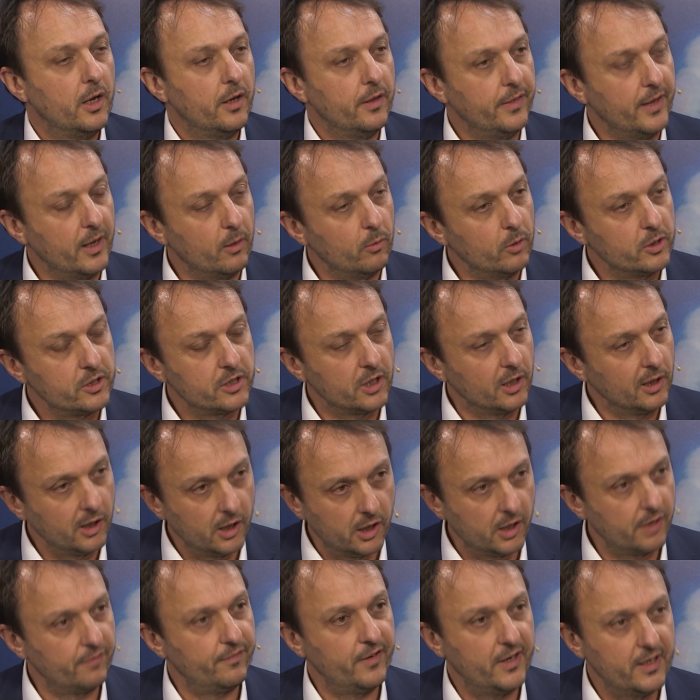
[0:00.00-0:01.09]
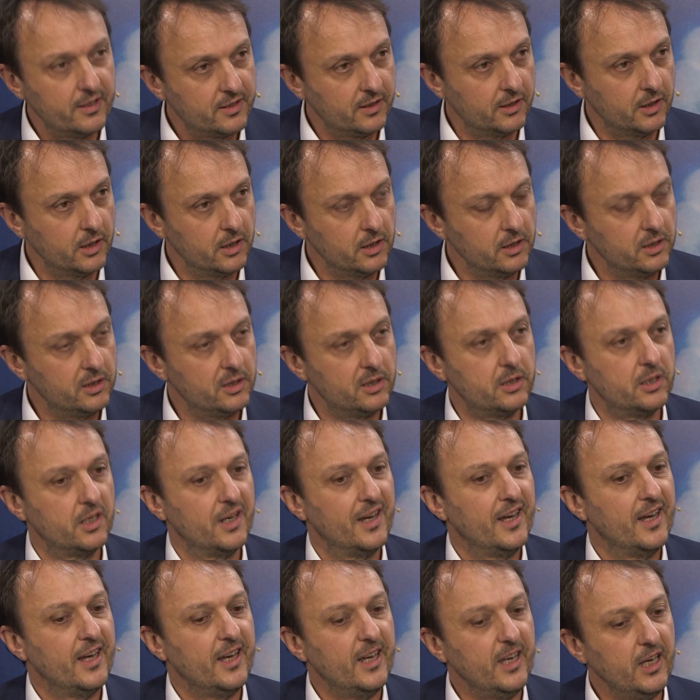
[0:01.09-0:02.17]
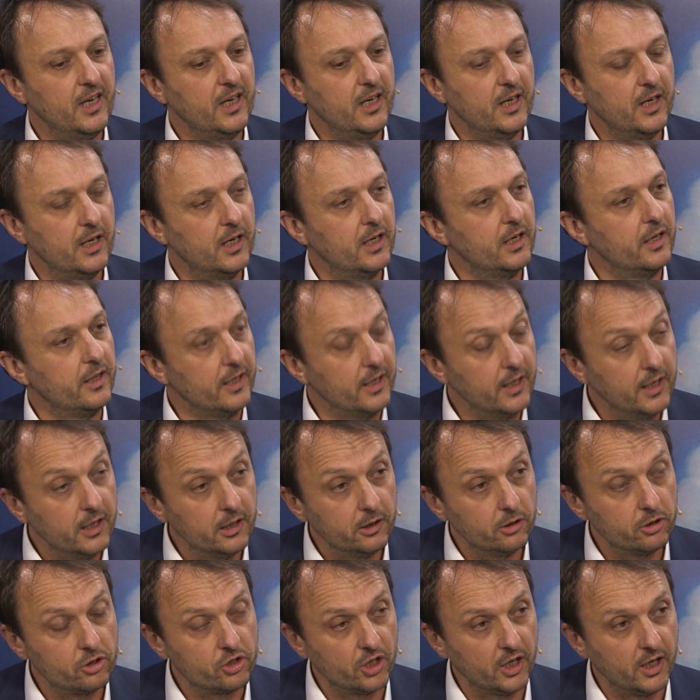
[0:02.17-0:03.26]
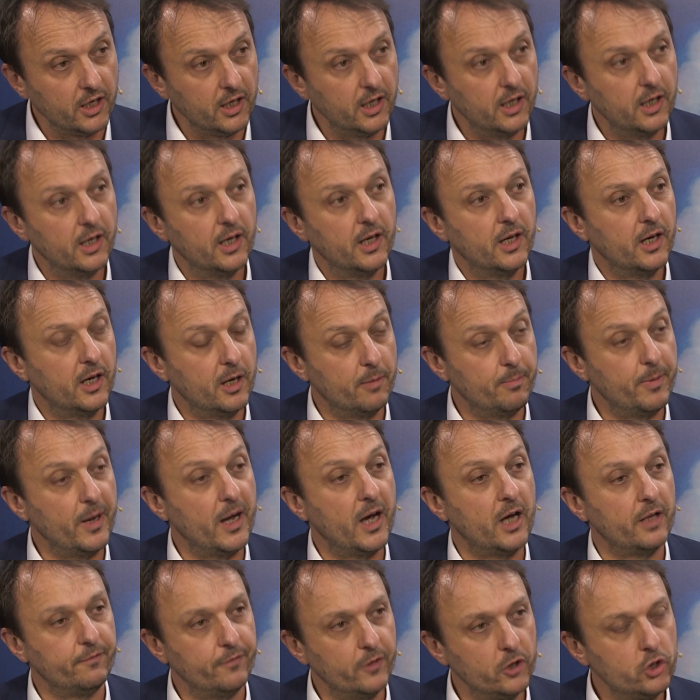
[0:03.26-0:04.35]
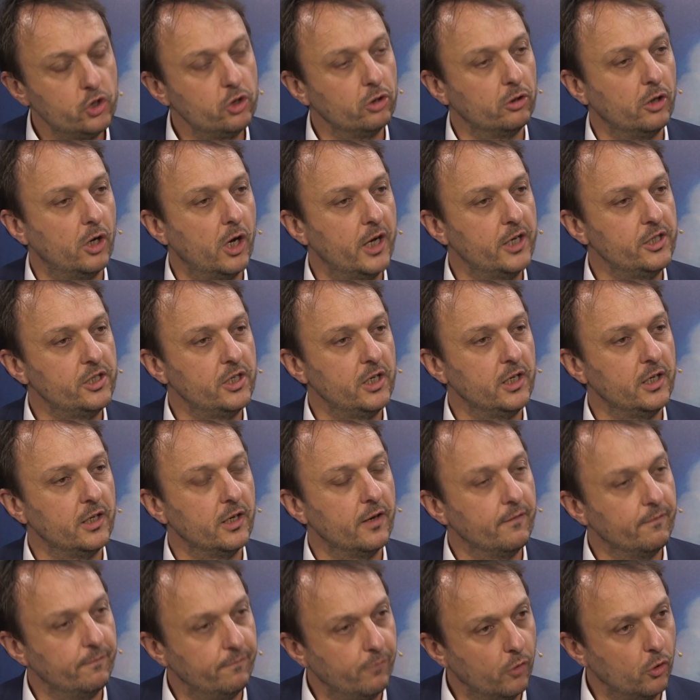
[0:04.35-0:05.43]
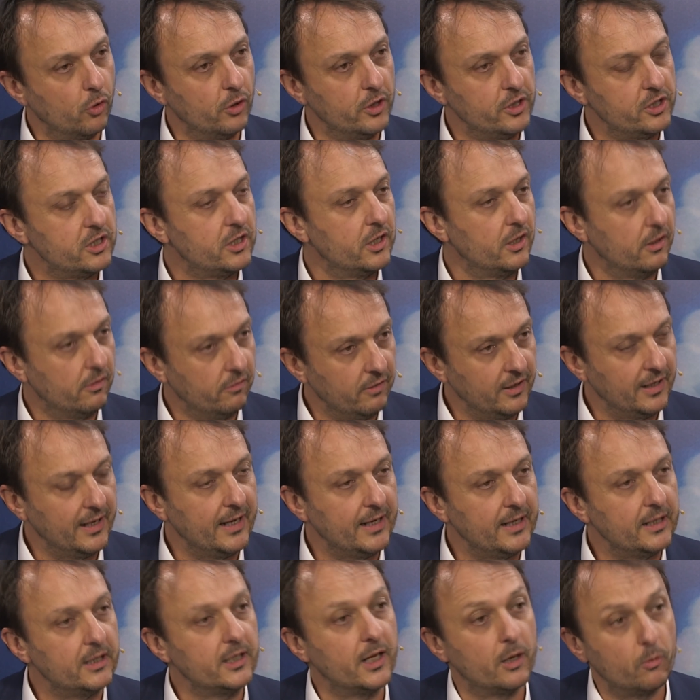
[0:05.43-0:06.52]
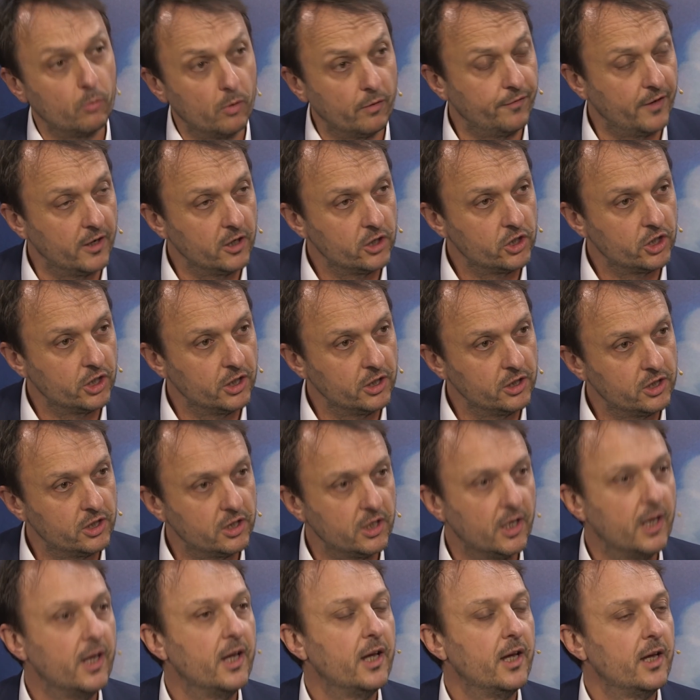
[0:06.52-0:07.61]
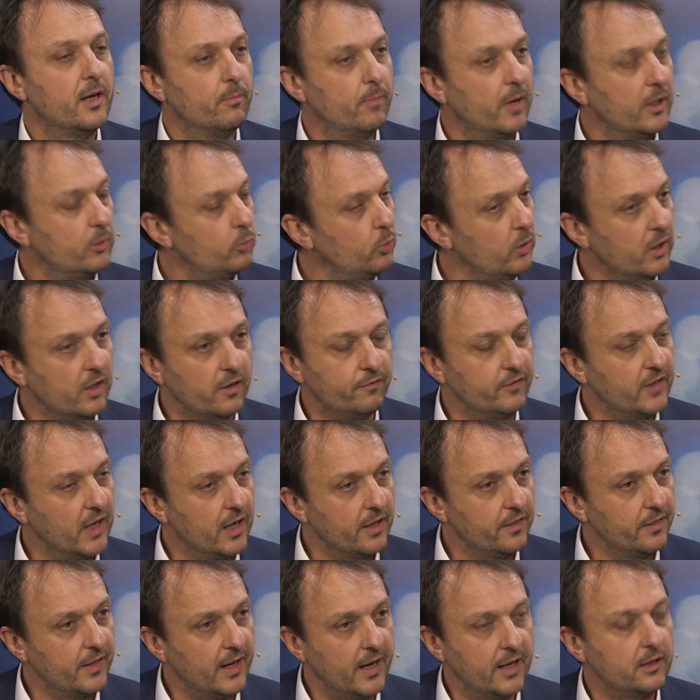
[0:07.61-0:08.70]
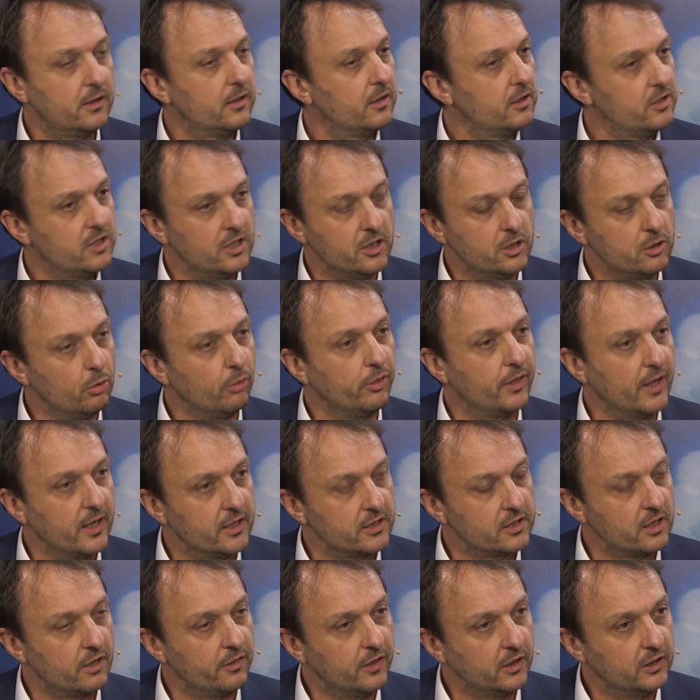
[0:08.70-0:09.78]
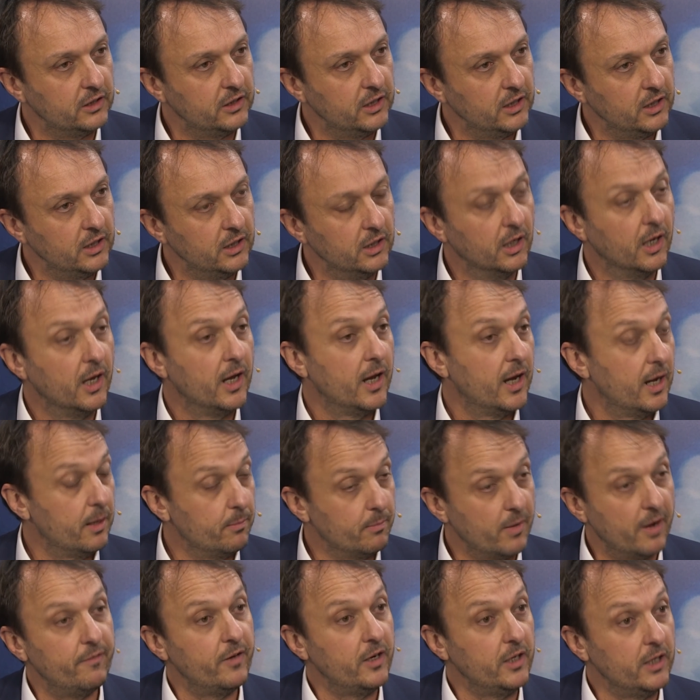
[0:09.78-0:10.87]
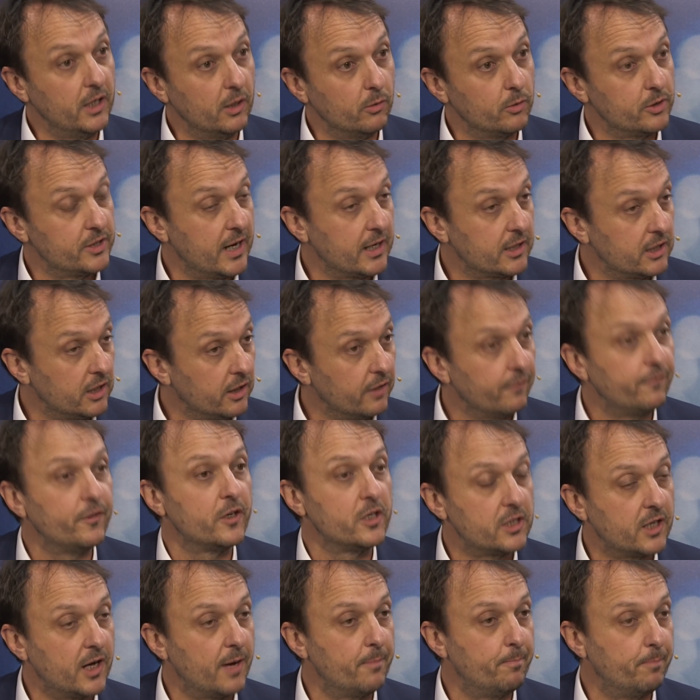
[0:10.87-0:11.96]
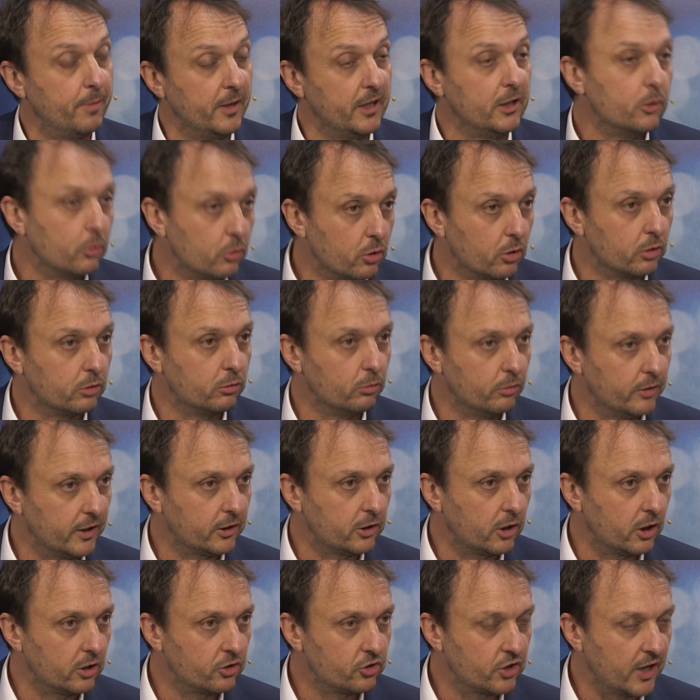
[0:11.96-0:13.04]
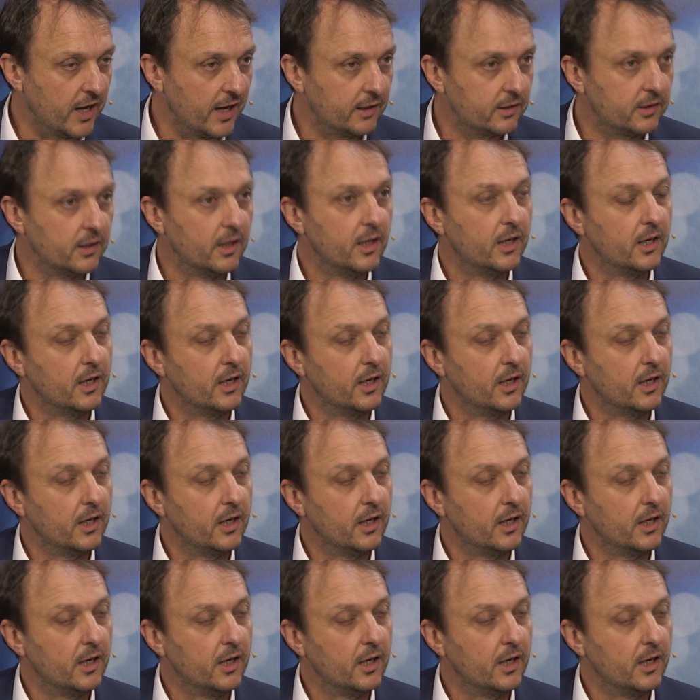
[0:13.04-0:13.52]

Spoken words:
There was a lot of hesitance in the industry about virtualizing voice-related network functions, but we have done that since 2013, and Mavenir was actually the first company to conclude that contract